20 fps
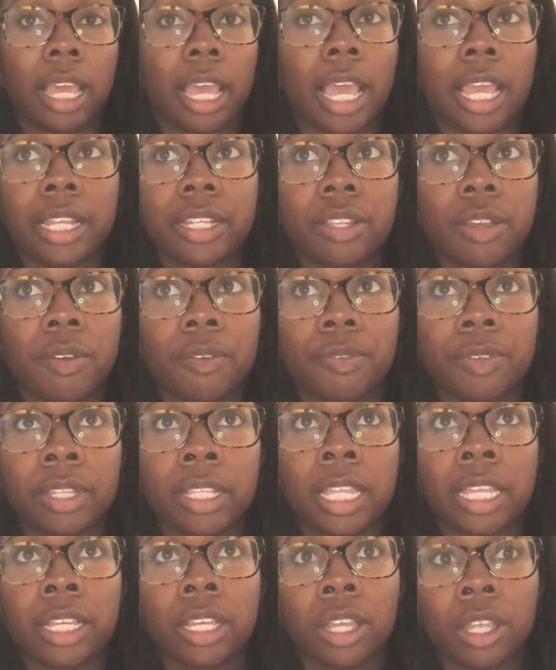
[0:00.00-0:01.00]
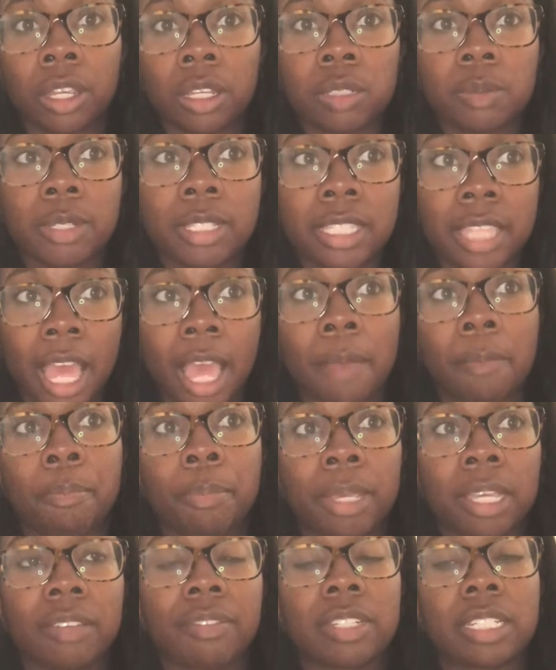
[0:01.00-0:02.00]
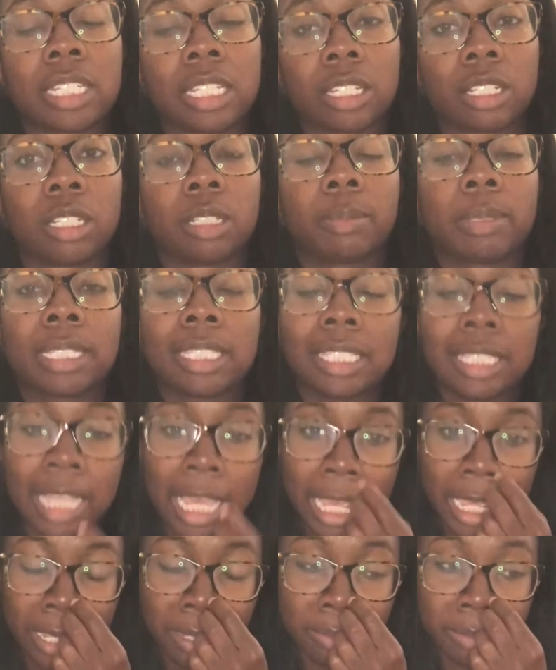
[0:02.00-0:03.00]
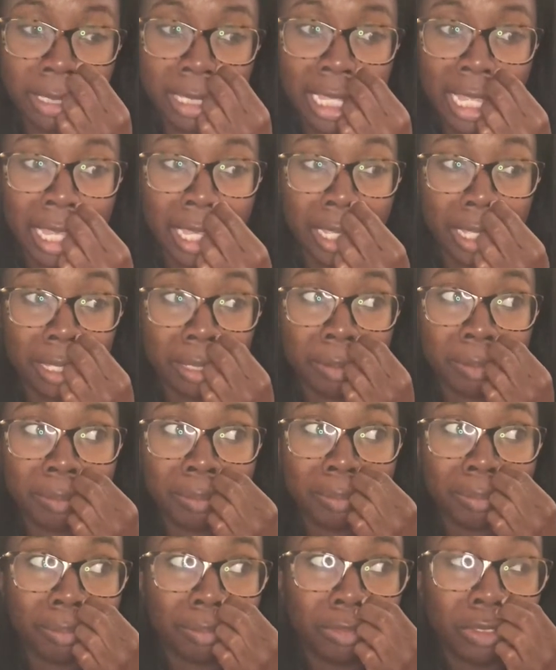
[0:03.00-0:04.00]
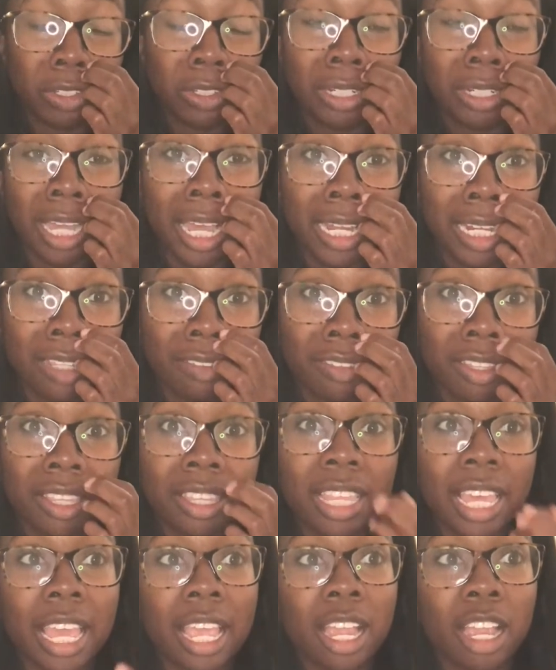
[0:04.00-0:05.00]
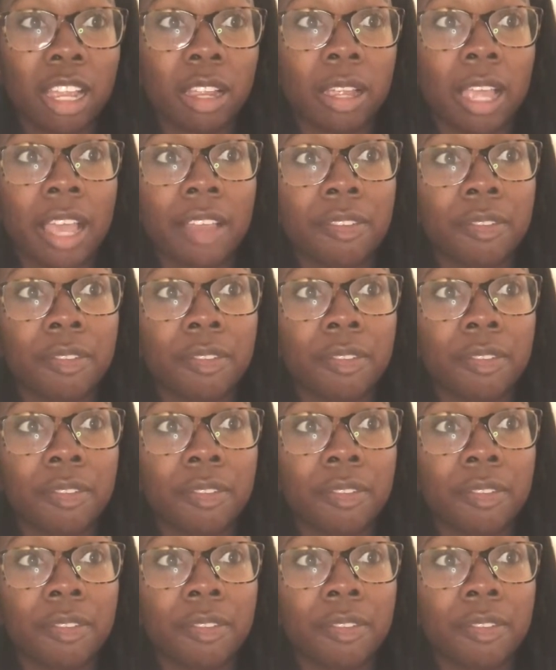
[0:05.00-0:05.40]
I don't feel like hers was that big of a deal. But Sam's, like, you're not even there.